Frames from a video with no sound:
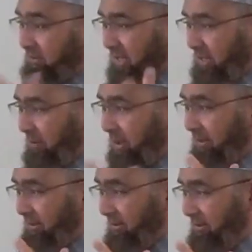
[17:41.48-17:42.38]
the
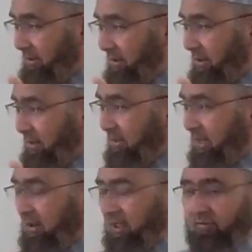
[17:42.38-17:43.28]
Iman,
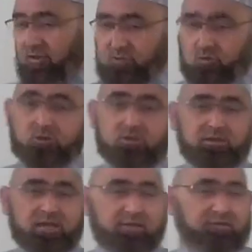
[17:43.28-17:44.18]
that if
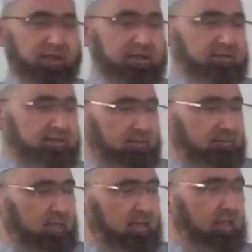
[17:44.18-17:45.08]
Rasul have done
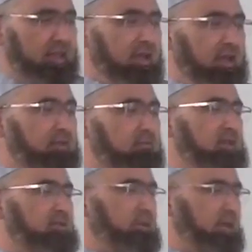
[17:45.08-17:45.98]
something, it
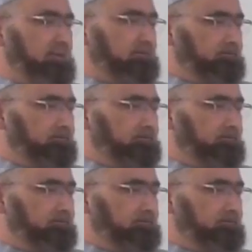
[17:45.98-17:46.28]
must be